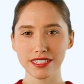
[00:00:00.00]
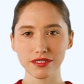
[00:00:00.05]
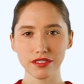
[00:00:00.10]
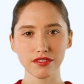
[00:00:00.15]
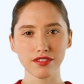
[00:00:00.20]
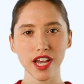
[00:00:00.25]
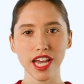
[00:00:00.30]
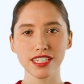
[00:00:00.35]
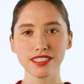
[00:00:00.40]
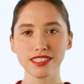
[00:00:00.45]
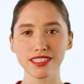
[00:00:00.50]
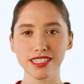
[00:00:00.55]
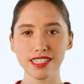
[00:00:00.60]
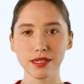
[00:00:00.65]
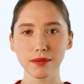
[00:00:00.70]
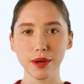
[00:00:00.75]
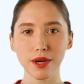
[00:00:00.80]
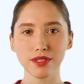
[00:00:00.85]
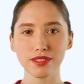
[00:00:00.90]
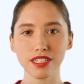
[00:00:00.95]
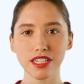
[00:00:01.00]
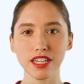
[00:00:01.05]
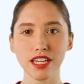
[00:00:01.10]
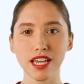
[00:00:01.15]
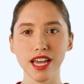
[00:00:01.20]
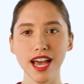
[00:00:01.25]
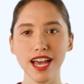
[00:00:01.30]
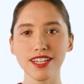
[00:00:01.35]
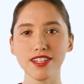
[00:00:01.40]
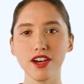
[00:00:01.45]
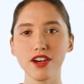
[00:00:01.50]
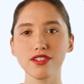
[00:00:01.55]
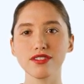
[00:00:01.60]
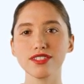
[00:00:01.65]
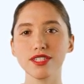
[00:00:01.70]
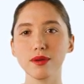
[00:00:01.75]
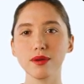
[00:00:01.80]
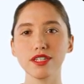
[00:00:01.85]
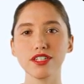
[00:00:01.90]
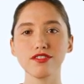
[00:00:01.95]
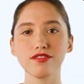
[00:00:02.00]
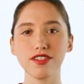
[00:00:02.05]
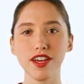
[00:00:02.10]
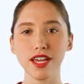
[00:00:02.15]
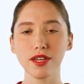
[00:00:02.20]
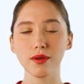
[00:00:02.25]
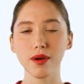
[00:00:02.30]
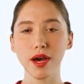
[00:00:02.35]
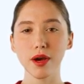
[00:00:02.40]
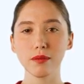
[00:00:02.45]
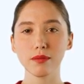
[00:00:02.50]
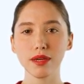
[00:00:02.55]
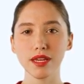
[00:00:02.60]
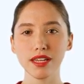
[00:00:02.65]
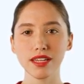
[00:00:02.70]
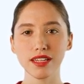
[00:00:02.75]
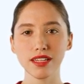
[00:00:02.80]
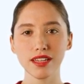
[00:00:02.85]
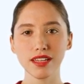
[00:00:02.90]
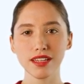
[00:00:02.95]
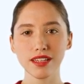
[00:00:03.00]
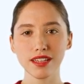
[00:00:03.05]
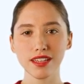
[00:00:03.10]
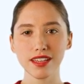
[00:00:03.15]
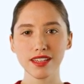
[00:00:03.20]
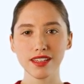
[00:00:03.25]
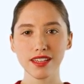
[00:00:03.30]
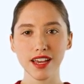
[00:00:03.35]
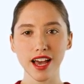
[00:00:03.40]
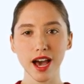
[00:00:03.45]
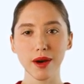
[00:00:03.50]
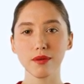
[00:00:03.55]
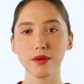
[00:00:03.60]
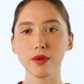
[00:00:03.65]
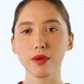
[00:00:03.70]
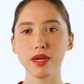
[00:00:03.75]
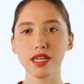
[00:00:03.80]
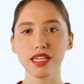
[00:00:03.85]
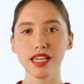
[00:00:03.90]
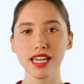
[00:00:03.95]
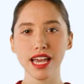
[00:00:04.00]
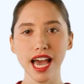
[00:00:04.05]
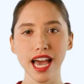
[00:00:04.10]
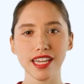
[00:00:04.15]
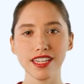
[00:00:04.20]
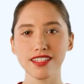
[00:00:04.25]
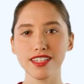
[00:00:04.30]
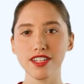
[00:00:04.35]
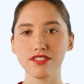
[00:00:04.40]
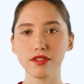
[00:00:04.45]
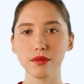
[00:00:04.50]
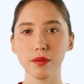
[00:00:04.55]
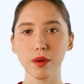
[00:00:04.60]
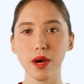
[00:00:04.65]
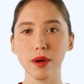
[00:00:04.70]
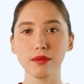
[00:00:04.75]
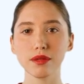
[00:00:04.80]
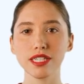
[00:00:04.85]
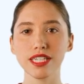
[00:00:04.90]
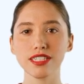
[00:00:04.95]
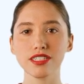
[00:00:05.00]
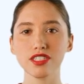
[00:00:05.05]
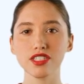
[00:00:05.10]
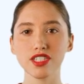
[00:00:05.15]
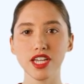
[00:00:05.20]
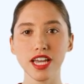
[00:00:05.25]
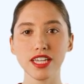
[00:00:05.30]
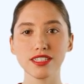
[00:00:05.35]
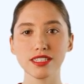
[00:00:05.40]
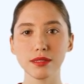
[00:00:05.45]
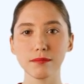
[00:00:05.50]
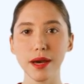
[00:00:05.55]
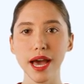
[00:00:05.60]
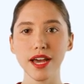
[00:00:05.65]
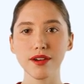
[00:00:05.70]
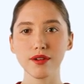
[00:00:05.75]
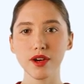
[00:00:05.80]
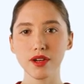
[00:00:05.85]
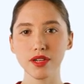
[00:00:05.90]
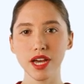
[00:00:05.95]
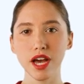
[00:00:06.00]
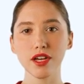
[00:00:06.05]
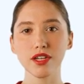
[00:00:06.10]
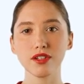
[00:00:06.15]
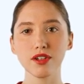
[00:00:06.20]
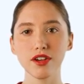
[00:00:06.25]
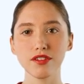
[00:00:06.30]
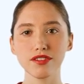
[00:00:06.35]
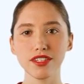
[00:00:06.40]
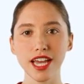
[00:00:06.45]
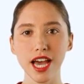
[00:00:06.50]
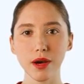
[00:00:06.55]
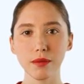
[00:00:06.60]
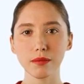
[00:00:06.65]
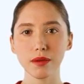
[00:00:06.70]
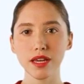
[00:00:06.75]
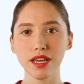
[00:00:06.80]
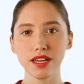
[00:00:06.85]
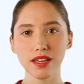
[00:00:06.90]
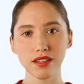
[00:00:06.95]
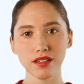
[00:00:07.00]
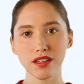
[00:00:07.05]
reflected in the builder and also in the final output. I will quickly add another property to change the background color of the output.